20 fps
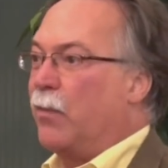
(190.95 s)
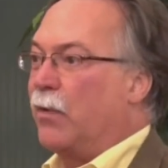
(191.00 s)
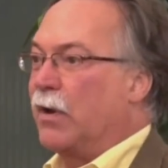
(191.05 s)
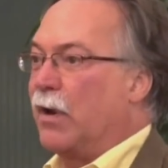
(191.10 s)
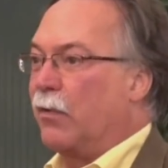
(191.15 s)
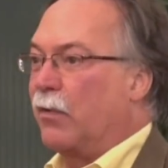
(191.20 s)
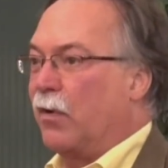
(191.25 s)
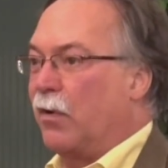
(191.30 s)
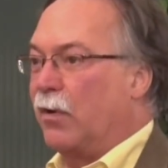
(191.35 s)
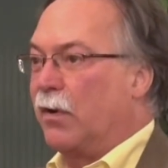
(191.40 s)
we'll
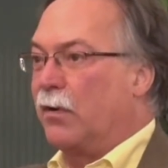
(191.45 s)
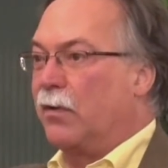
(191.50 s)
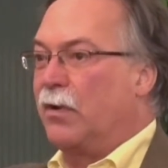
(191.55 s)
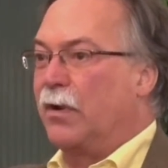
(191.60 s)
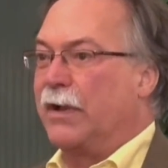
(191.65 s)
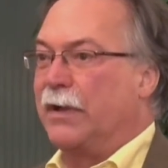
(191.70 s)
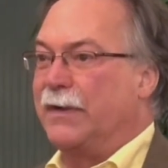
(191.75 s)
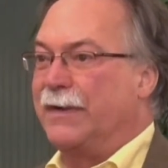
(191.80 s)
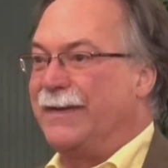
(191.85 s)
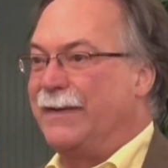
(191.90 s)
go to
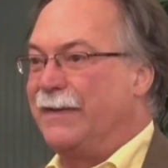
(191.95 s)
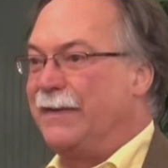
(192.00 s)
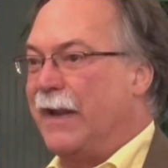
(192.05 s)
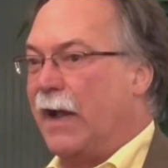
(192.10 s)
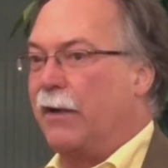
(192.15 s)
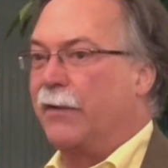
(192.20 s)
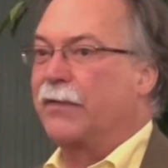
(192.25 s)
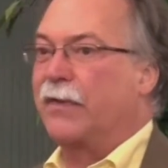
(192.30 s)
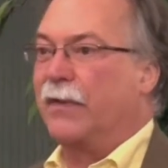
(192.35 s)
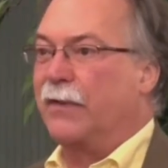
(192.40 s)
look at
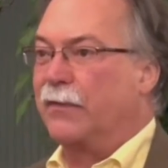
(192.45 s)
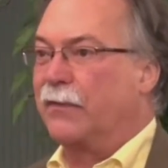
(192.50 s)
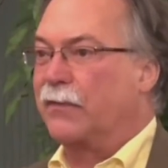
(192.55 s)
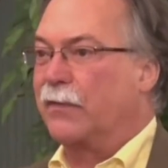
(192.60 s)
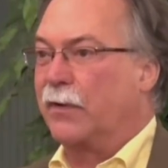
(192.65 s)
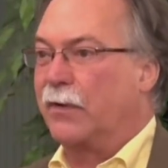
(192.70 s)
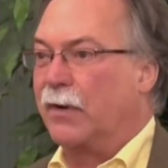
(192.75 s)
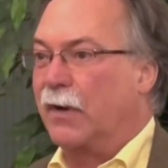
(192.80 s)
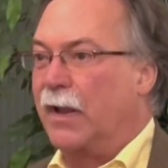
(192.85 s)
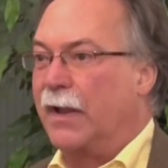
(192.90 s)
deltas
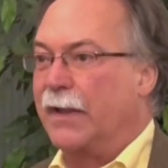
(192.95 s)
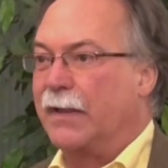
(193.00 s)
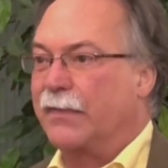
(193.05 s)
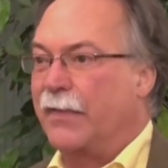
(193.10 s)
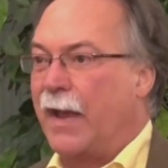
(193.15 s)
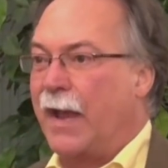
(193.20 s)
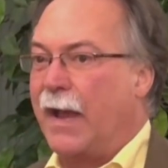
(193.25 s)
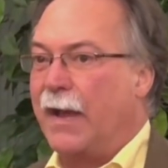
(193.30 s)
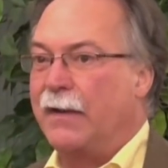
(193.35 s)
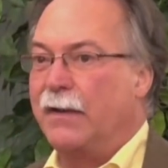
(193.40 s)
that are like
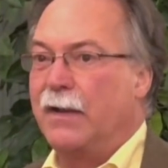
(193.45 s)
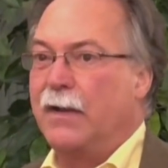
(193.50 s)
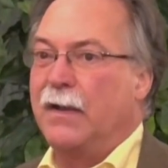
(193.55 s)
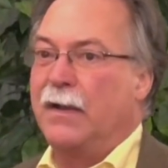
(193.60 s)
that.